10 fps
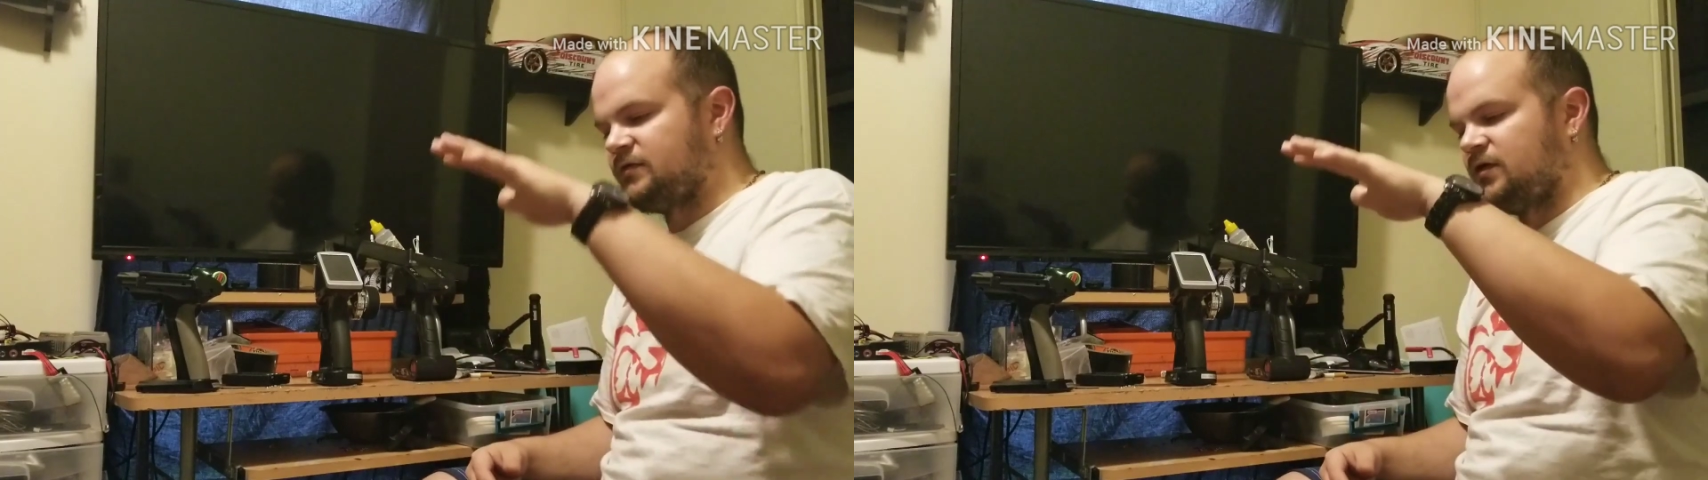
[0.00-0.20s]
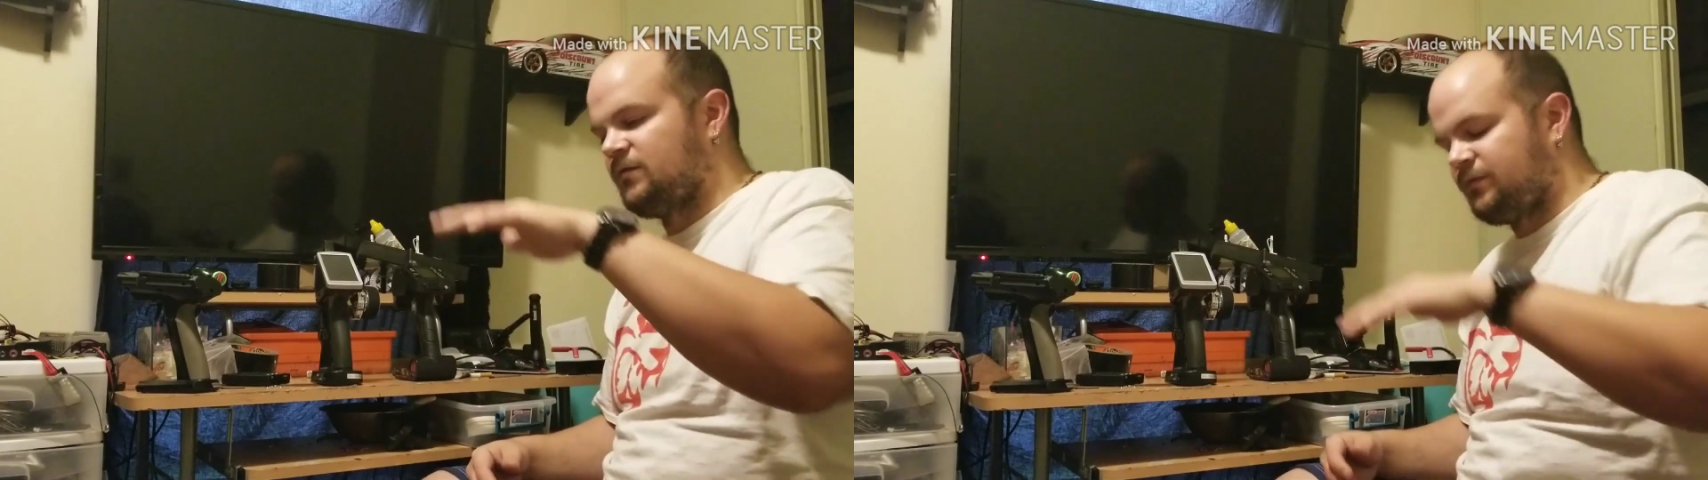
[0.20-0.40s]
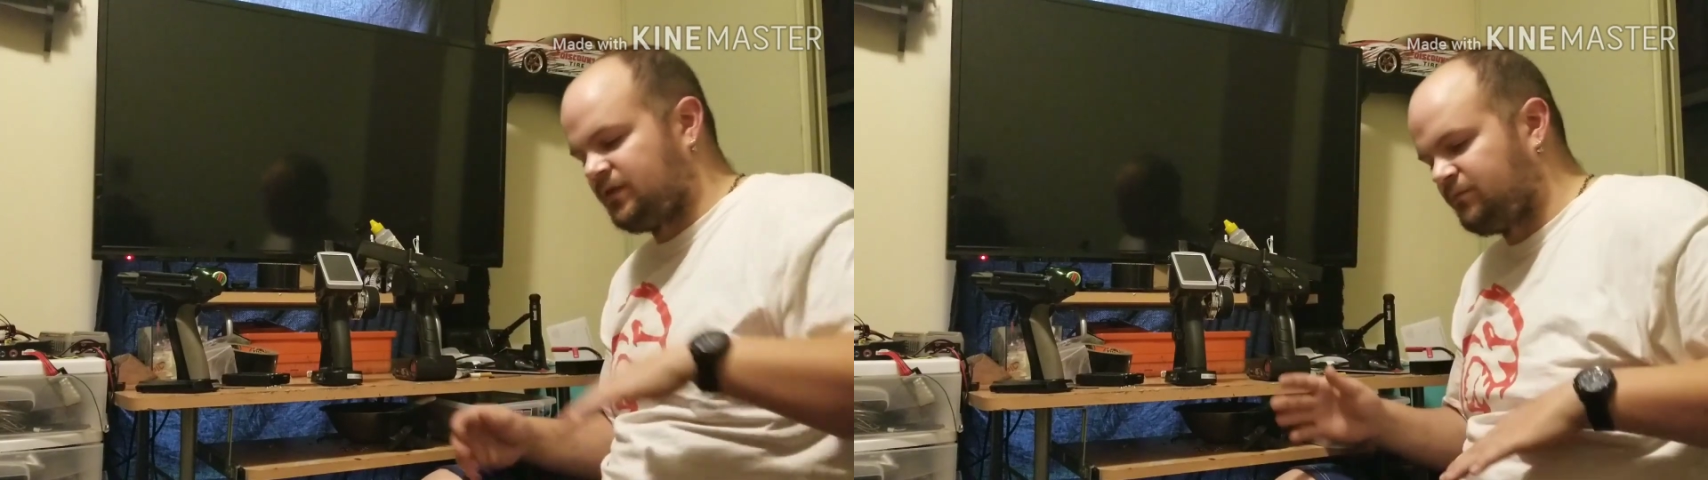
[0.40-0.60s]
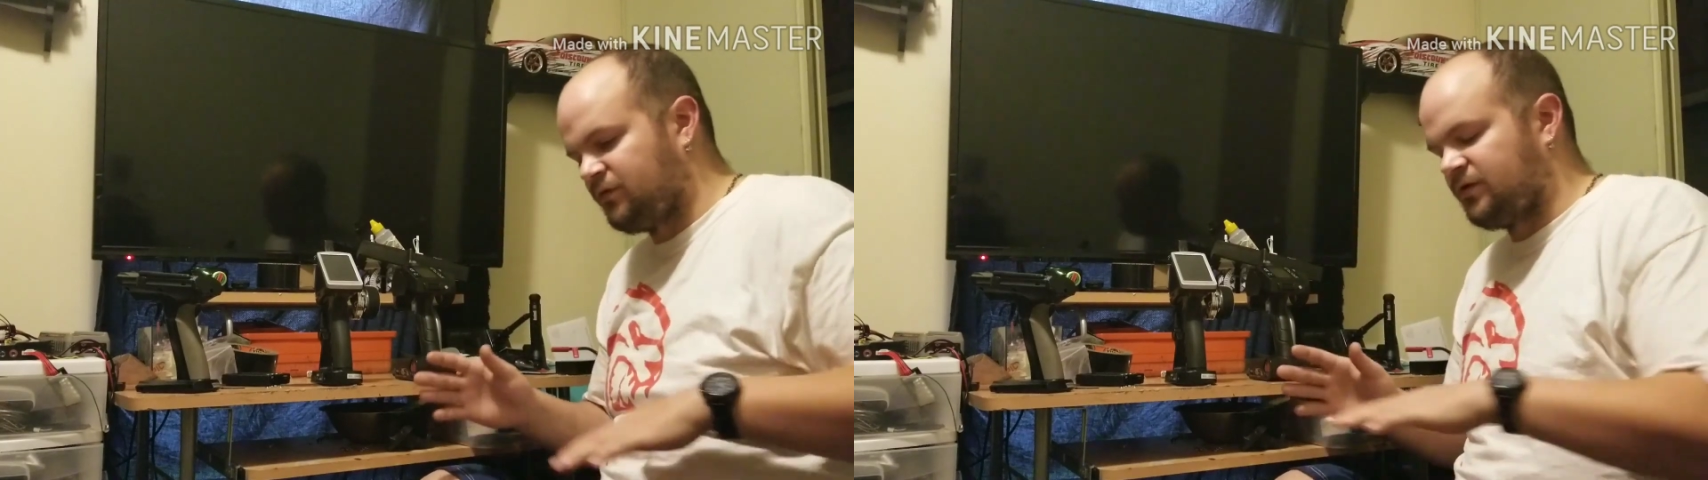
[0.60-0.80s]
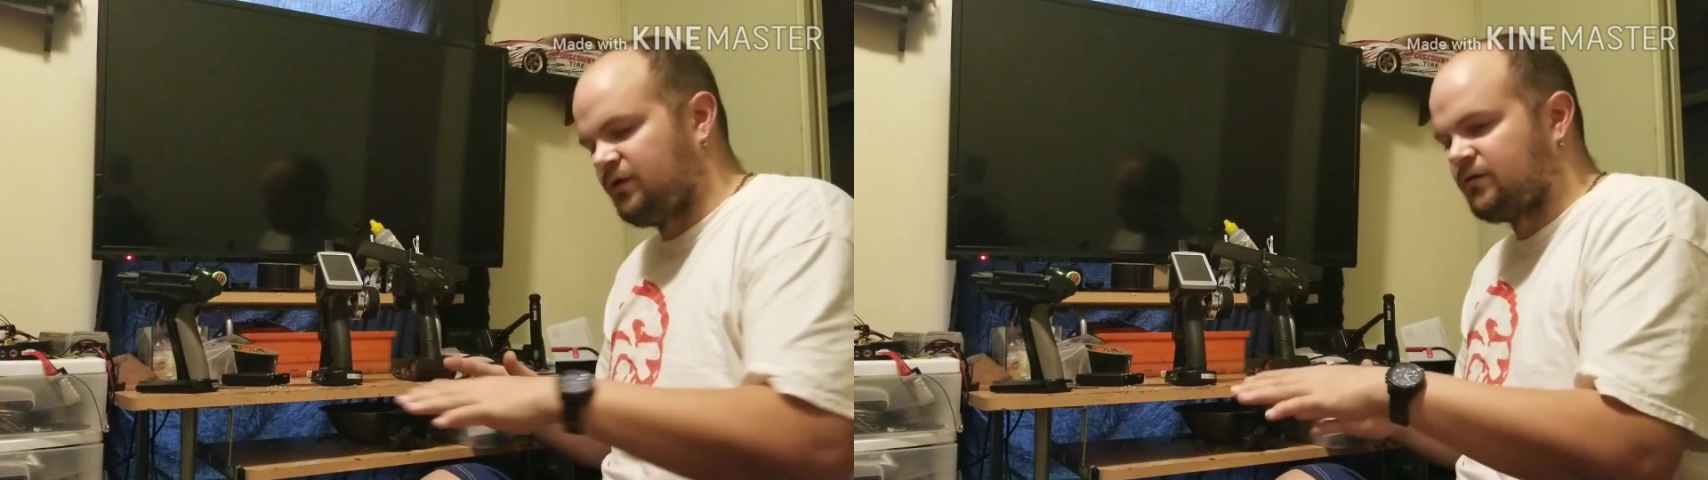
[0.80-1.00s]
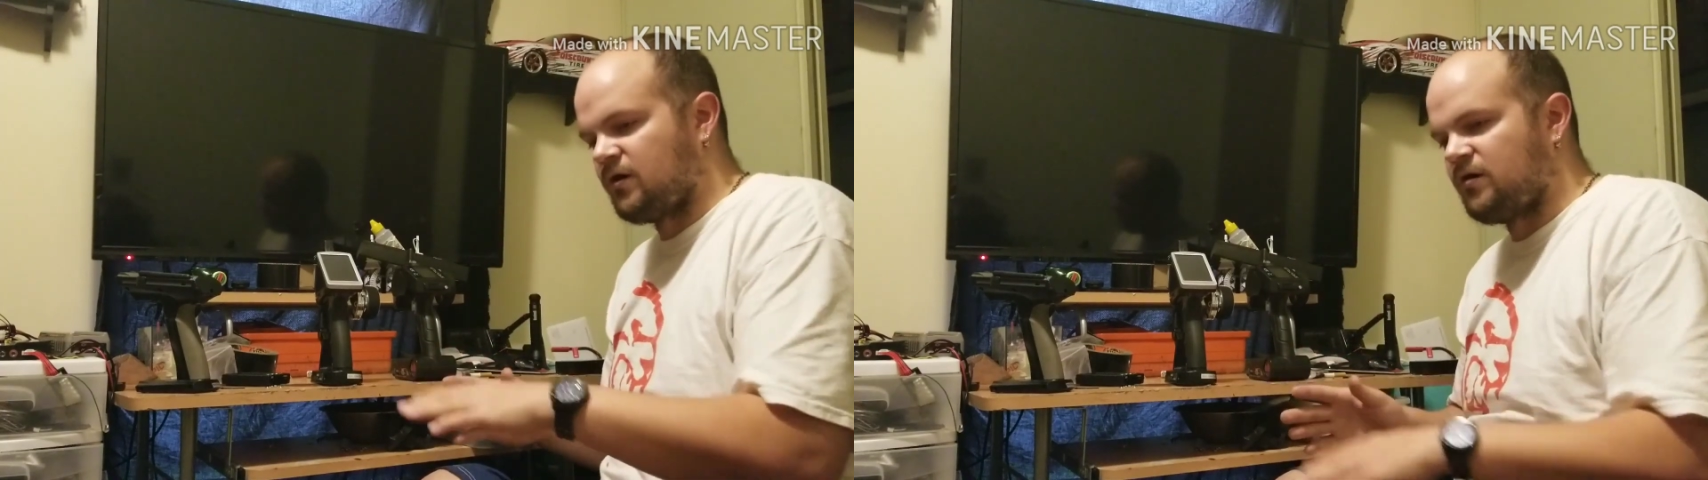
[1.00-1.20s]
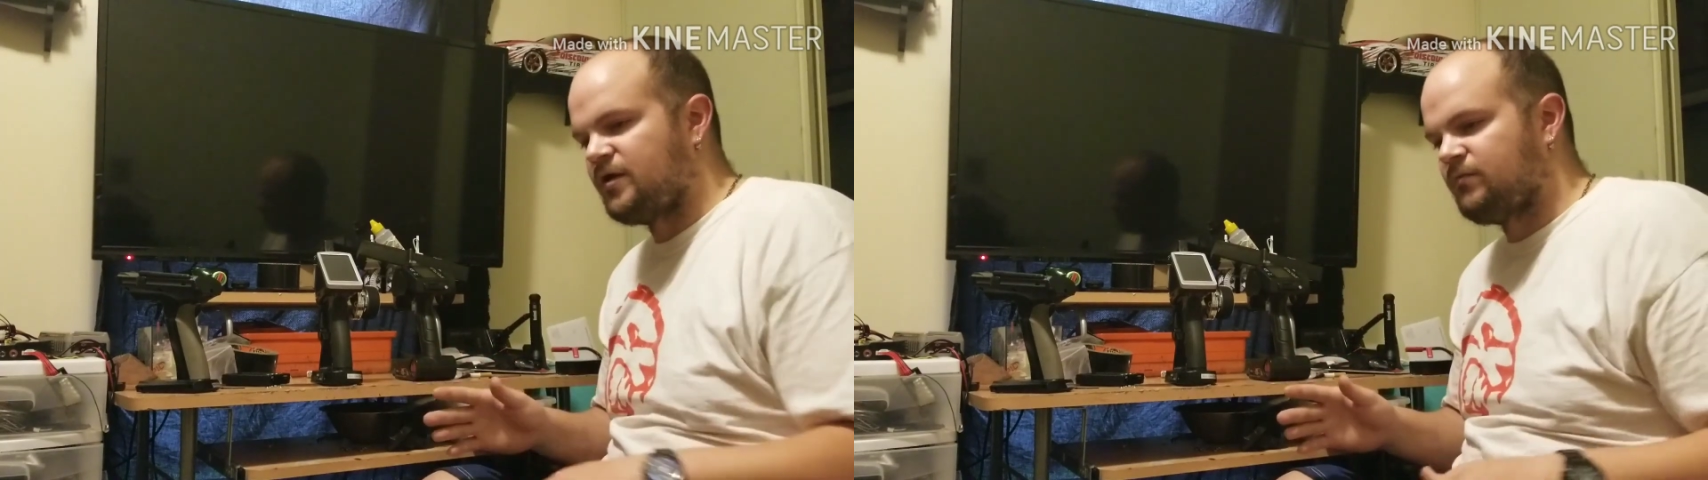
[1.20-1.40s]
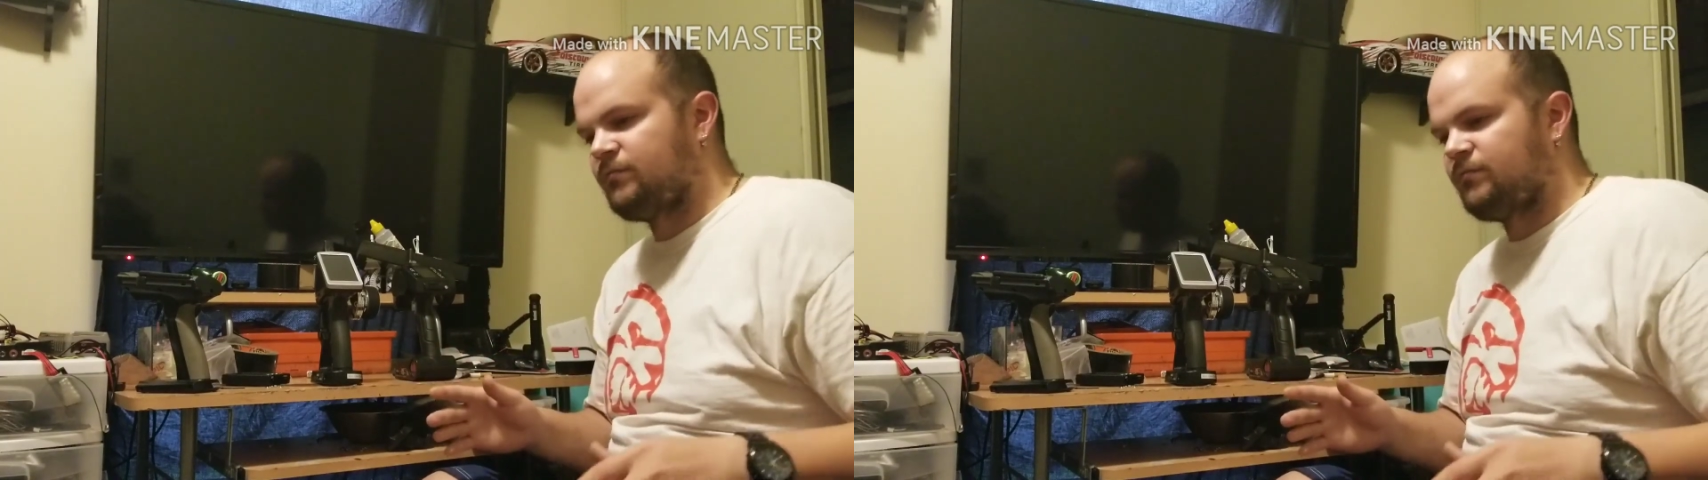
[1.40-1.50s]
it up and then put another car in,